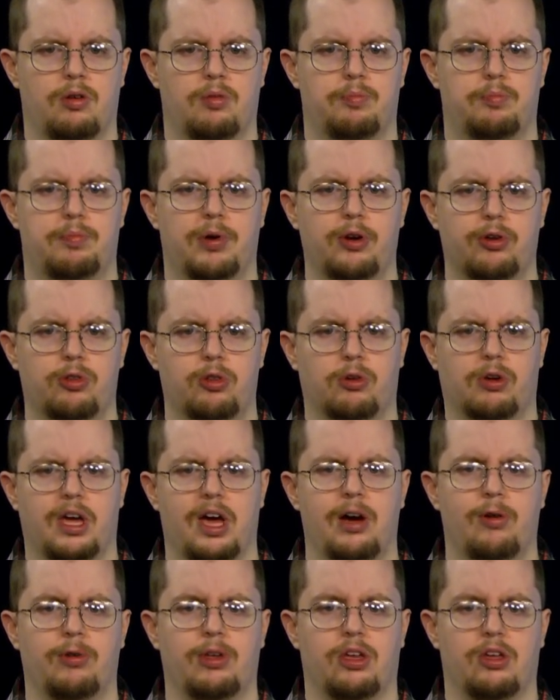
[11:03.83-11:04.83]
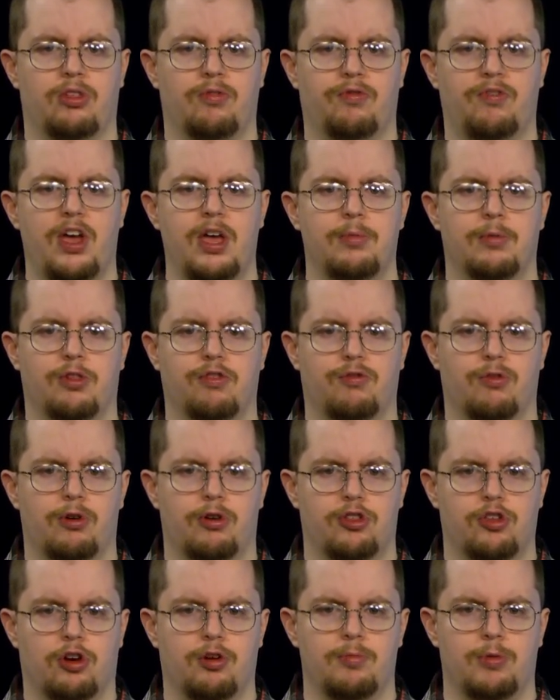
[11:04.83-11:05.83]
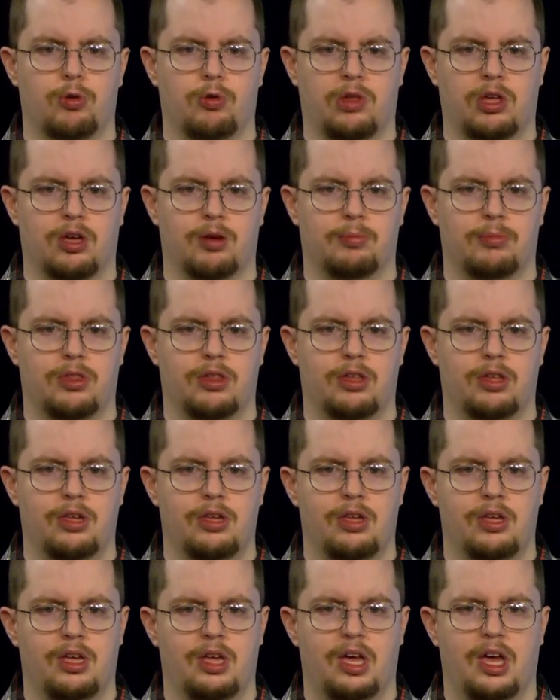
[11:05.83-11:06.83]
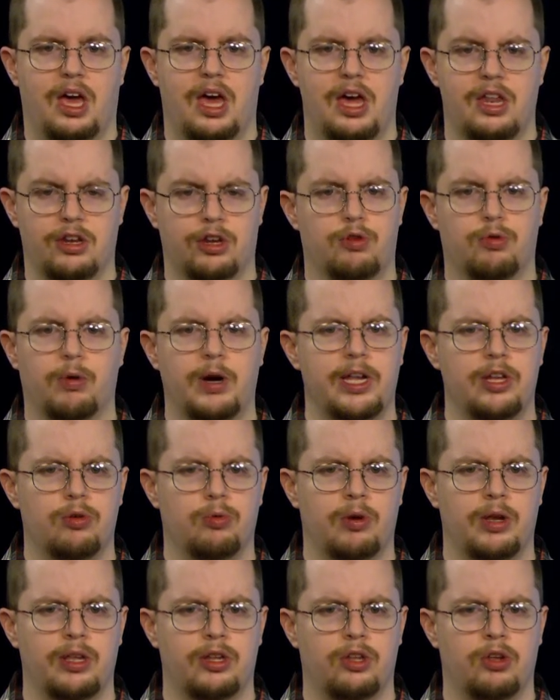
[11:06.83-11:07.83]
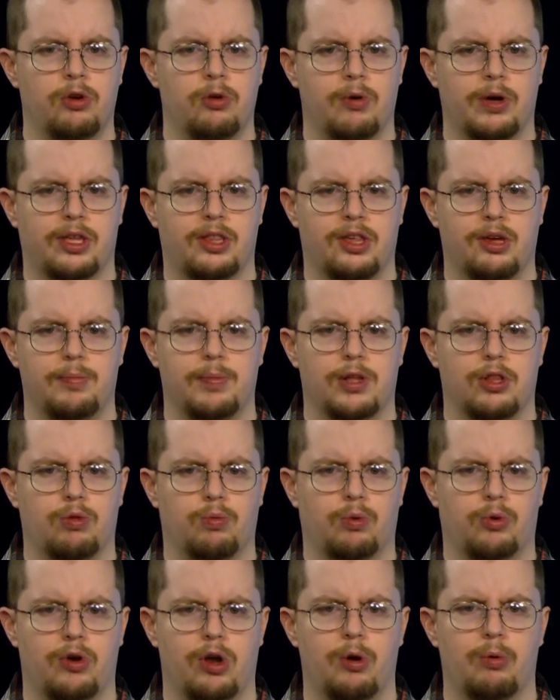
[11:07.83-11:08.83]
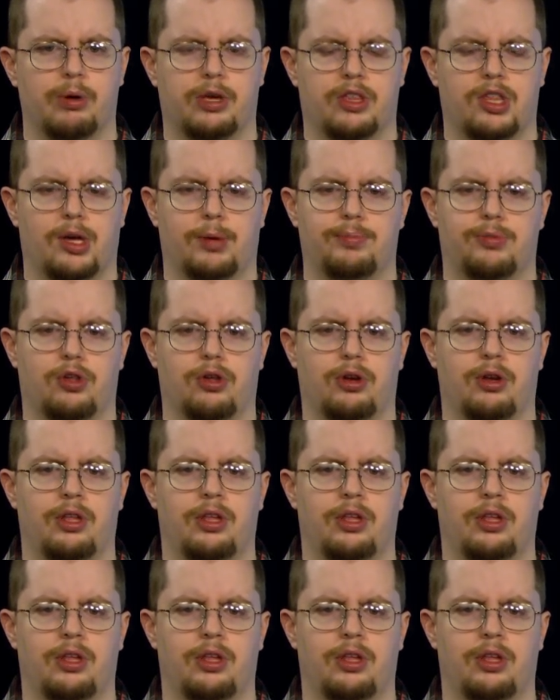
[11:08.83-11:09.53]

Berkshire County is famous for its art museums, and the 2022 exhibits were no exception.